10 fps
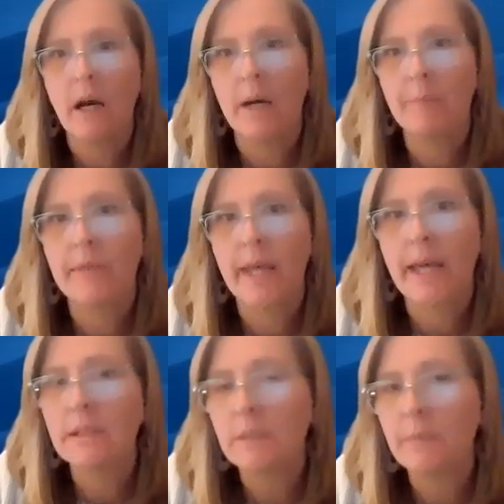The
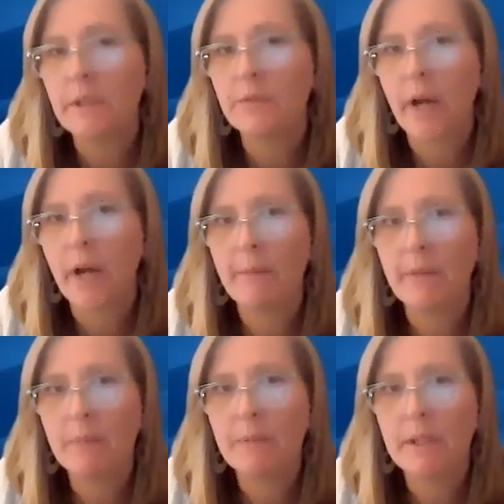estimates for how
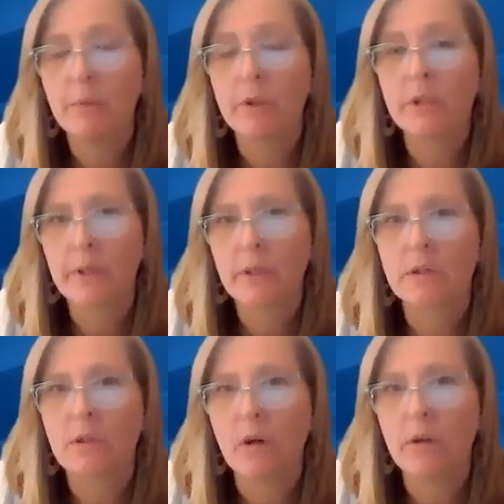many people
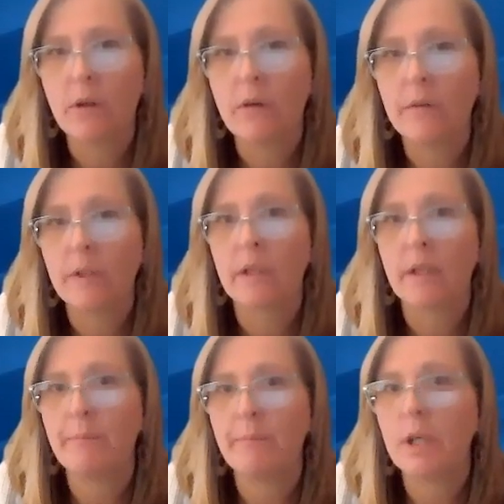experience long COVID
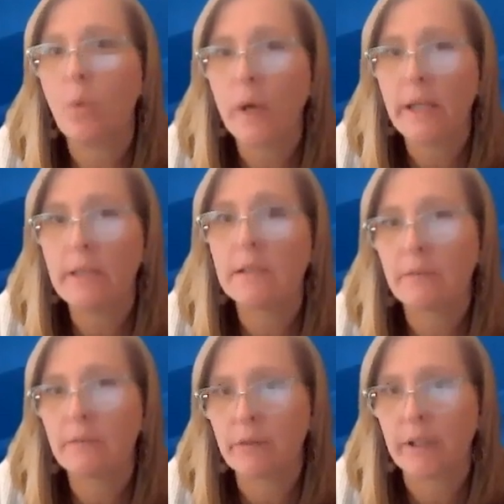can be quite
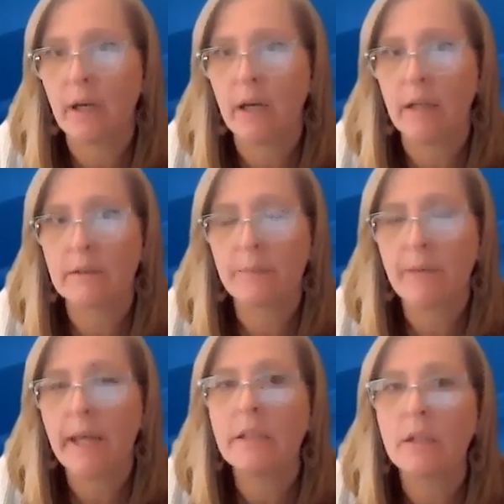different
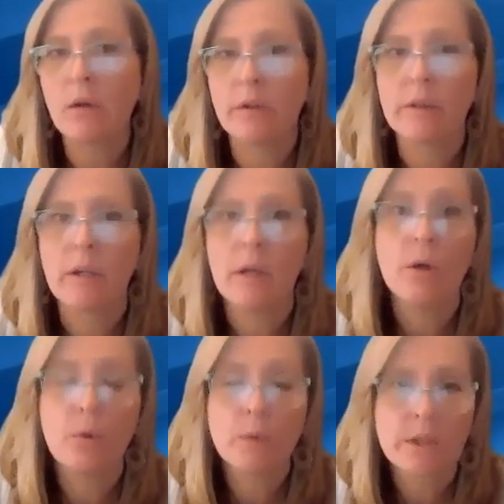depending on
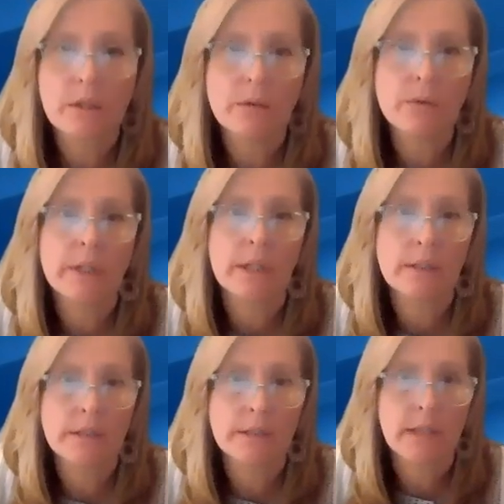who was included in
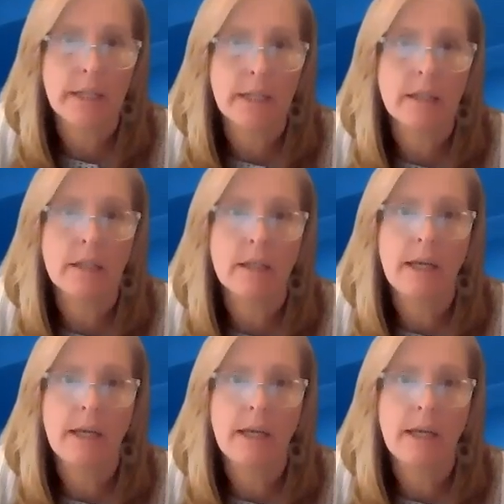the study,